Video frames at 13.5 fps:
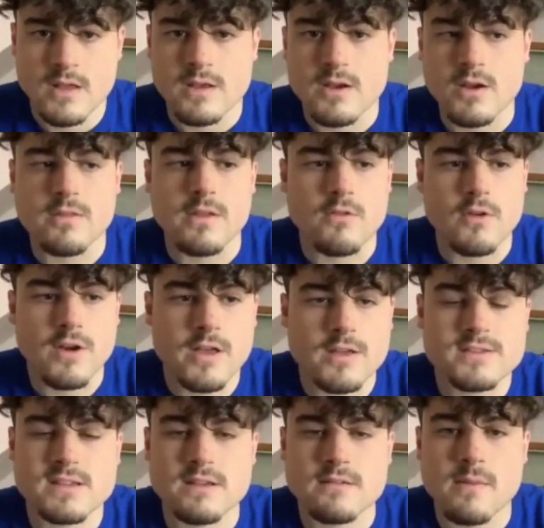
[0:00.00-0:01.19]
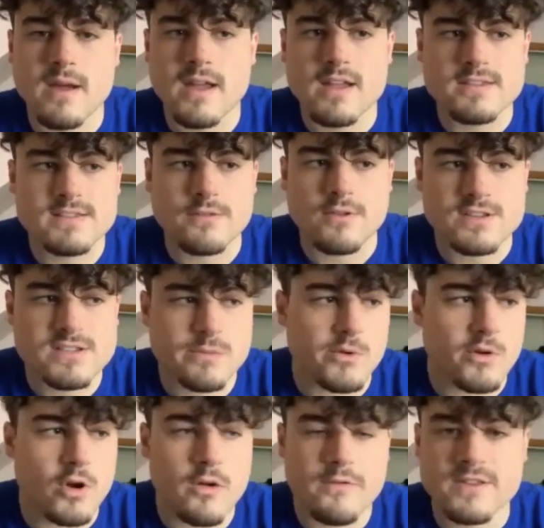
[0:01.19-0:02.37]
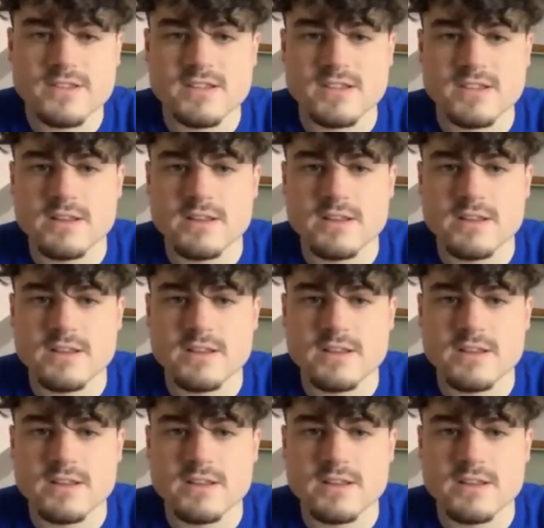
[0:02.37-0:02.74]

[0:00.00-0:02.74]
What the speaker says: you know, they run us, in my eyes, they run a similar offense at